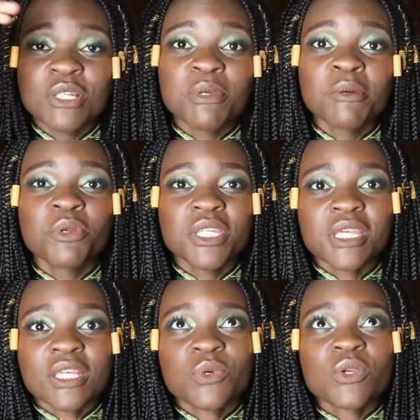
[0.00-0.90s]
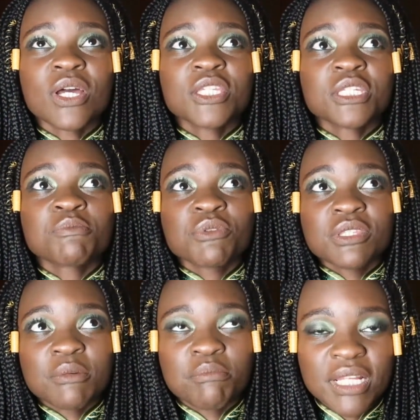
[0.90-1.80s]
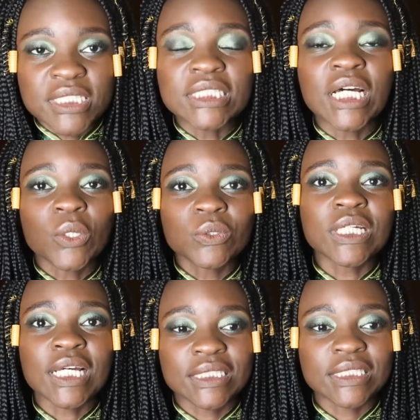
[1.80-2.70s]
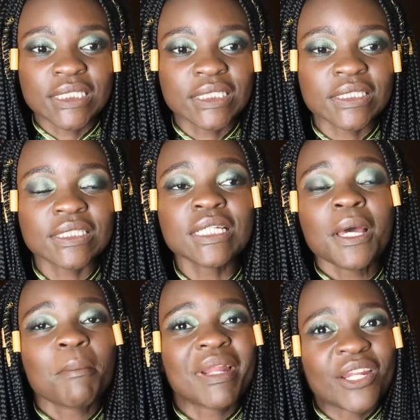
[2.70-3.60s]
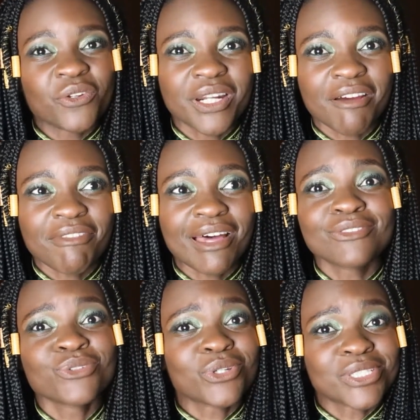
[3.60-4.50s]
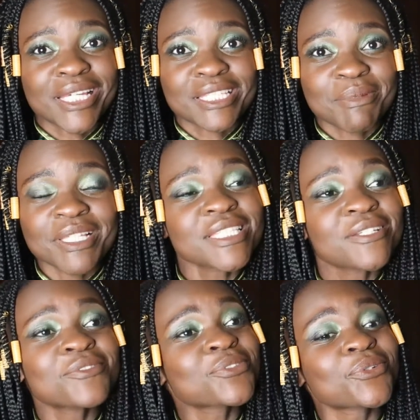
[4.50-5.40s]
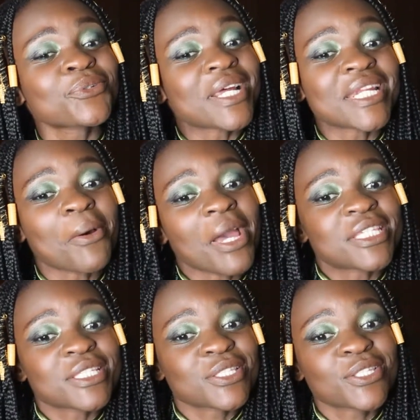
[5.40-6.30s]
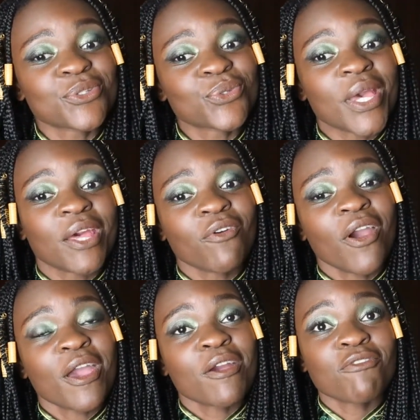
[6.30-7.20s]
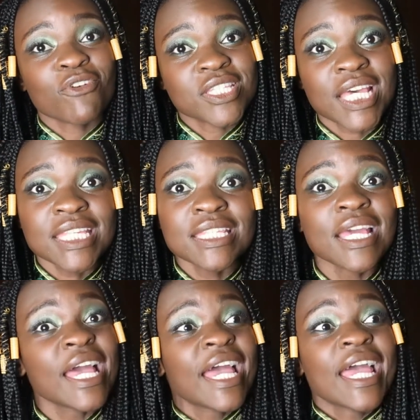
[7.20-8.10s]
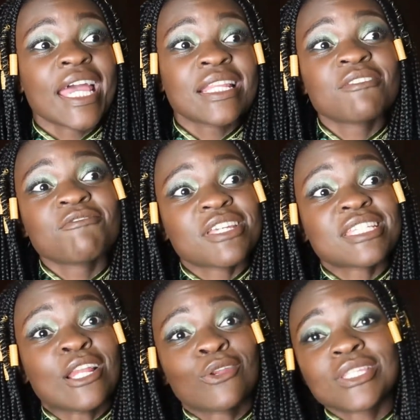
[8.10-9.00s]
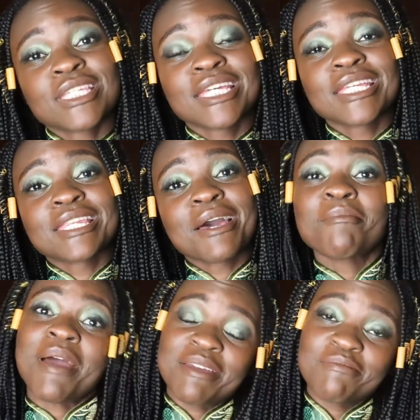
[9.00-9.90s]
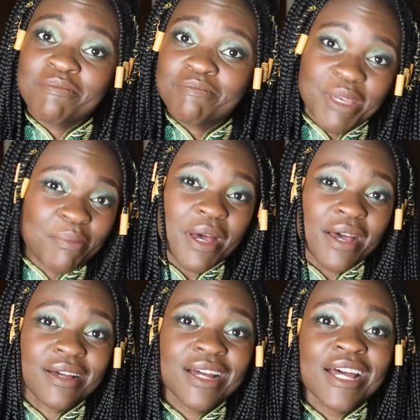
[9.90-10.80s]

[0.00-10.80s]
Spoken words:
big printers where you can just print the pattern out as it is, but I don't have that. Those ones are expensive. So right now I just stick to A4 sizing and invest a lot in buying paper.